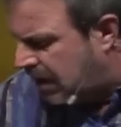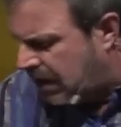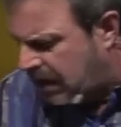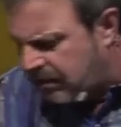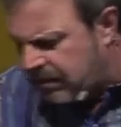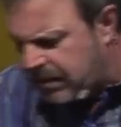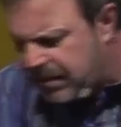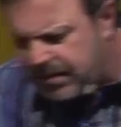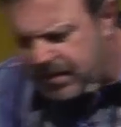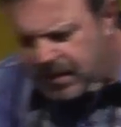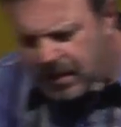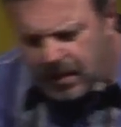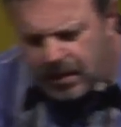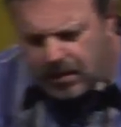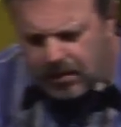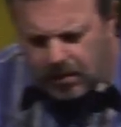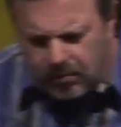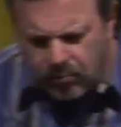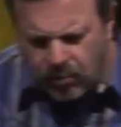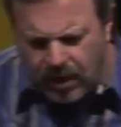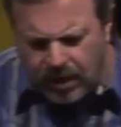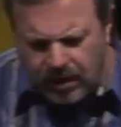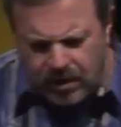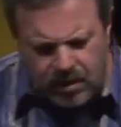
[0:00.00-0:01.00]
and I would say,
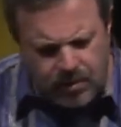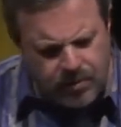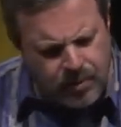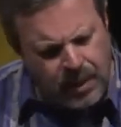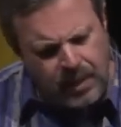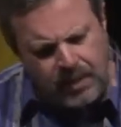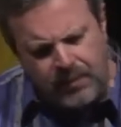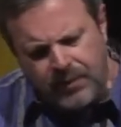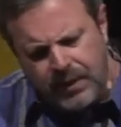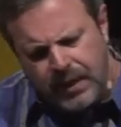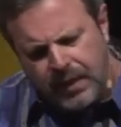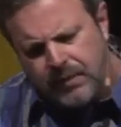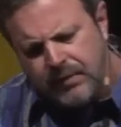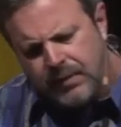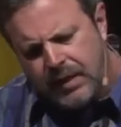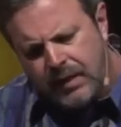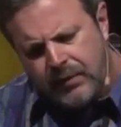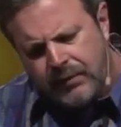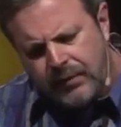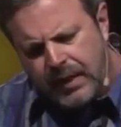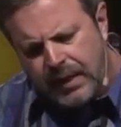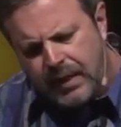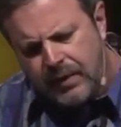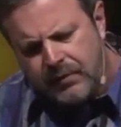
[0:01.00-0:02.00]
Why are you buying that and
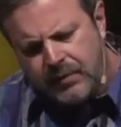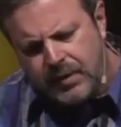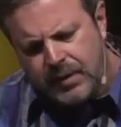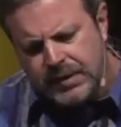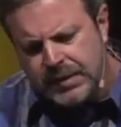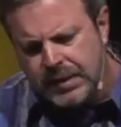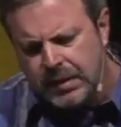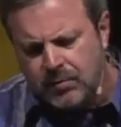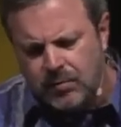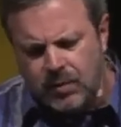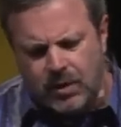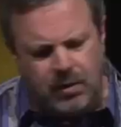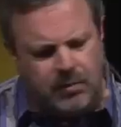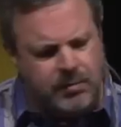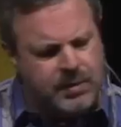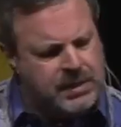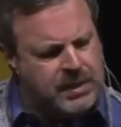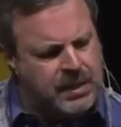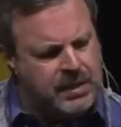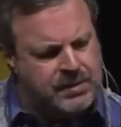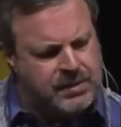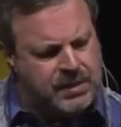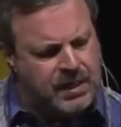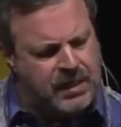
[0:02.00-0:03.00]
that and that? And they're saying, Well,
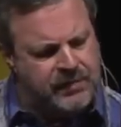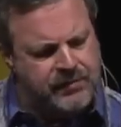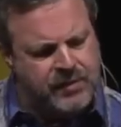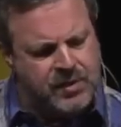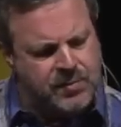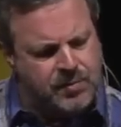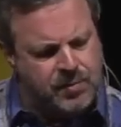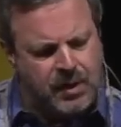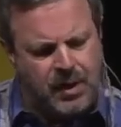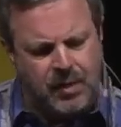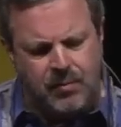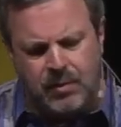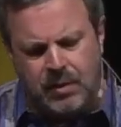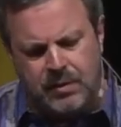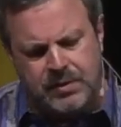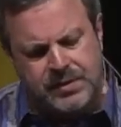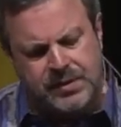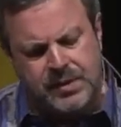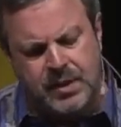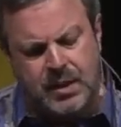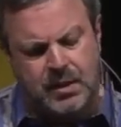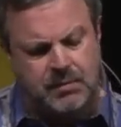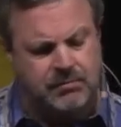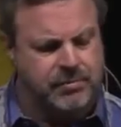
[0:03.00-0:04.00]
because I have this problem. I'd
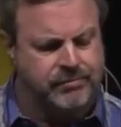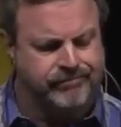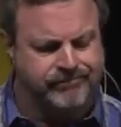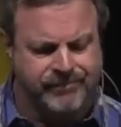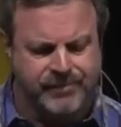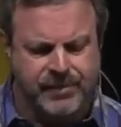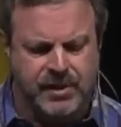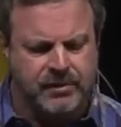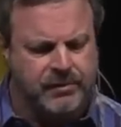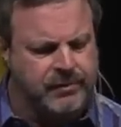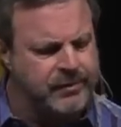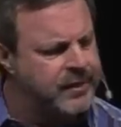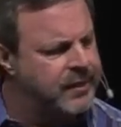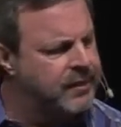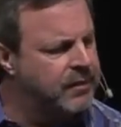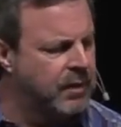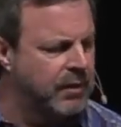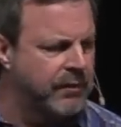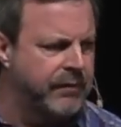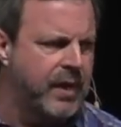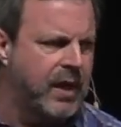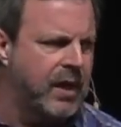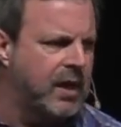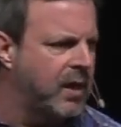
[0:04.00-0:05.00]
say, You don't need
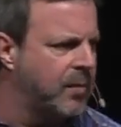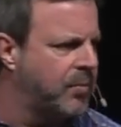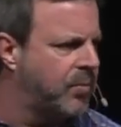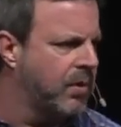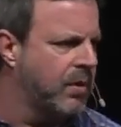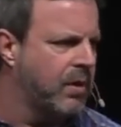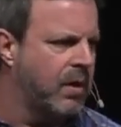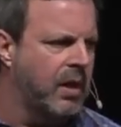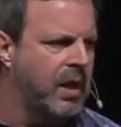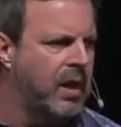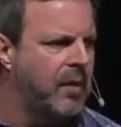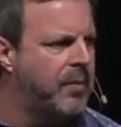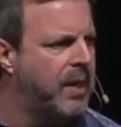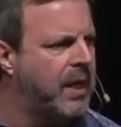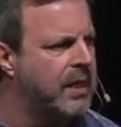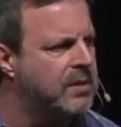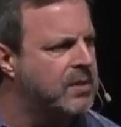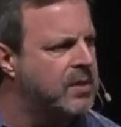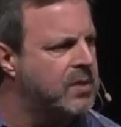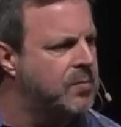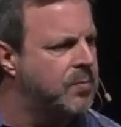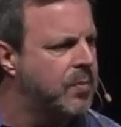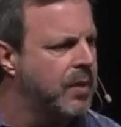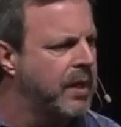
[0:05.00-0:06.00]
all that. I'd put all that
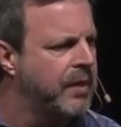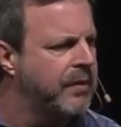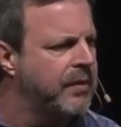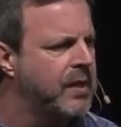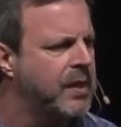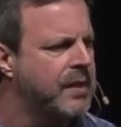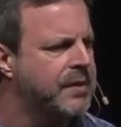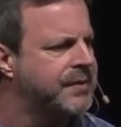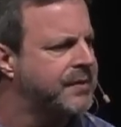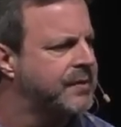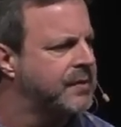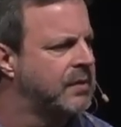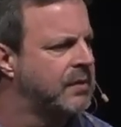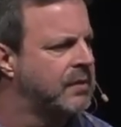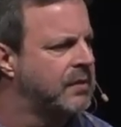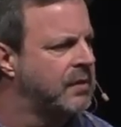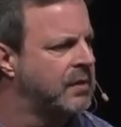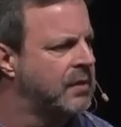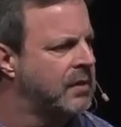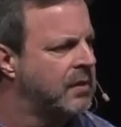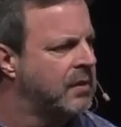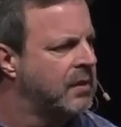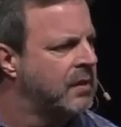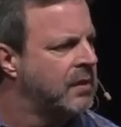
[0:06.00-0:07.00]
back. Just buy this.
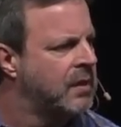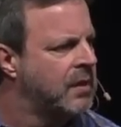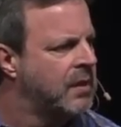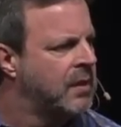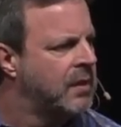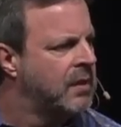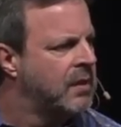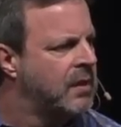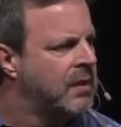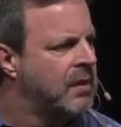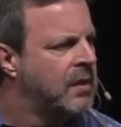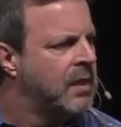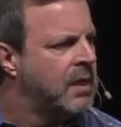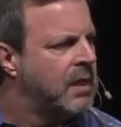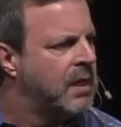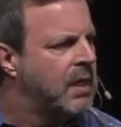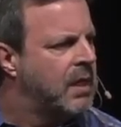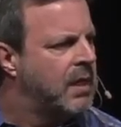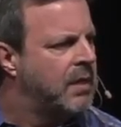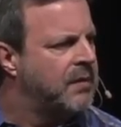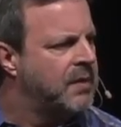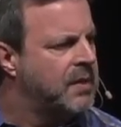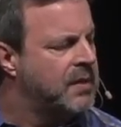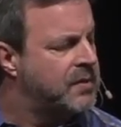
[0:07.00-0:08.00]

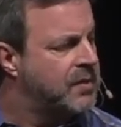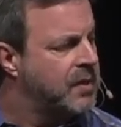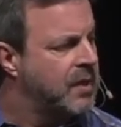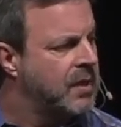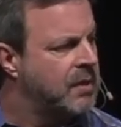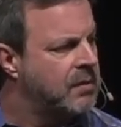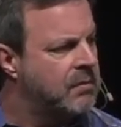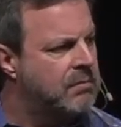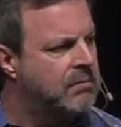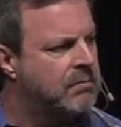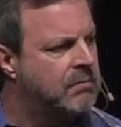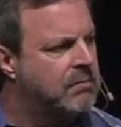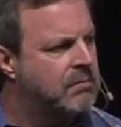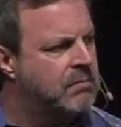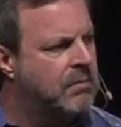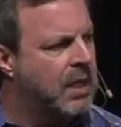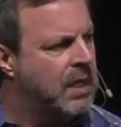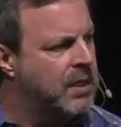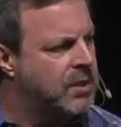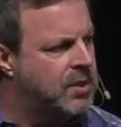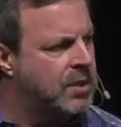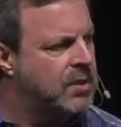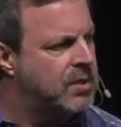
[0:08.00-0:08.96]
And they're saying, I